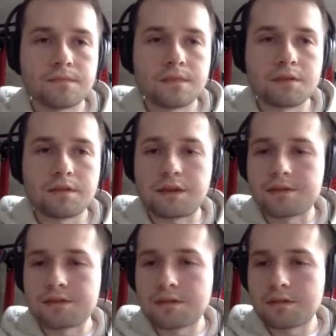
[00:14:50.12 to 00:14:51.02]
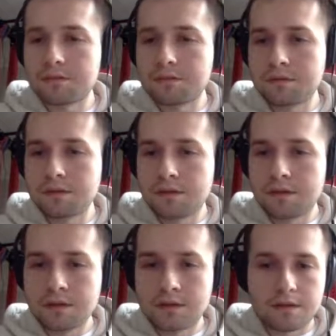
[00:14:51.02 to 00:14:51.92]
Okay, so
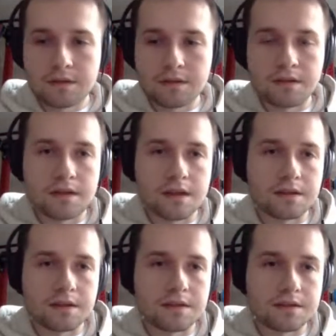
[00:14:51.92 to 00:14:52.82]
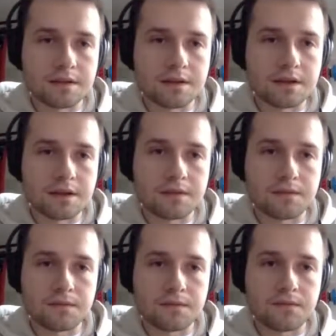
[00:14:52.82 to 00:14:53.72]
that is a
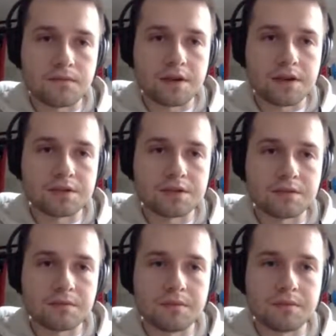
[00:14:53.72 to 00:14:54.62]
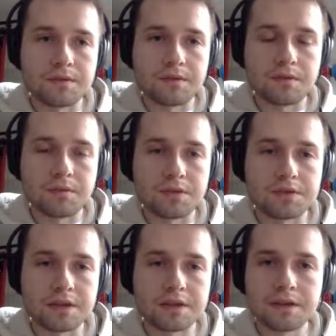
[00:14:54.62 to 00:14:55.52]
fresh Bigflow
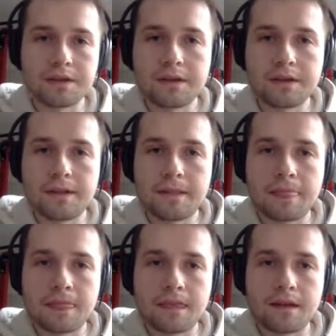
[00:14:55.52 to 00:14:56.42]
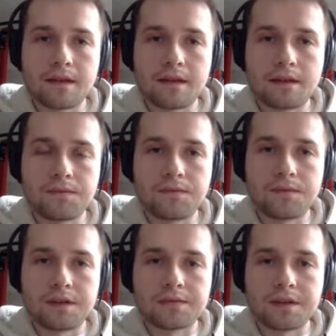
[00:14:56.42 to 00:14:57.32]
project. And
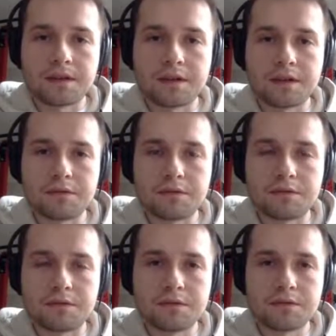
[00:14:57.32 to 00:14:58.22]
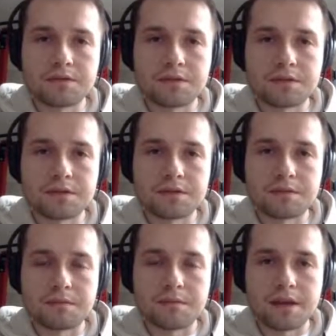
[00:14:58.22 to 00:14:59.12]
first thing I want to do just
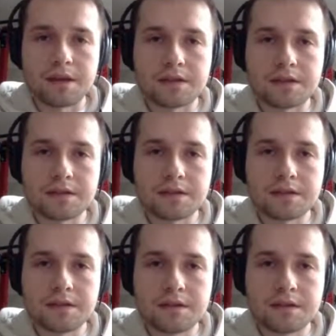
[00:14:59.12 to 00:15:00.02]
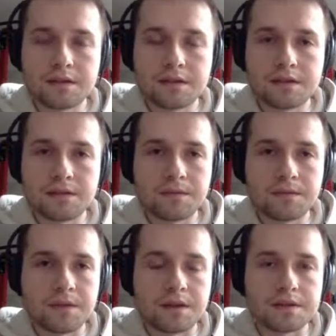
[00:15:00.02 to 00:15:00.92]
to make
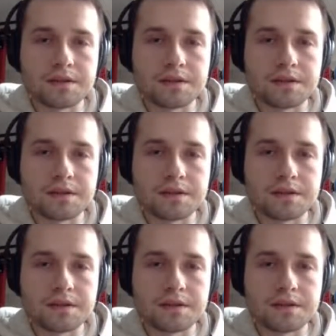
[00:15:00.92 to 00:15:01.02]
things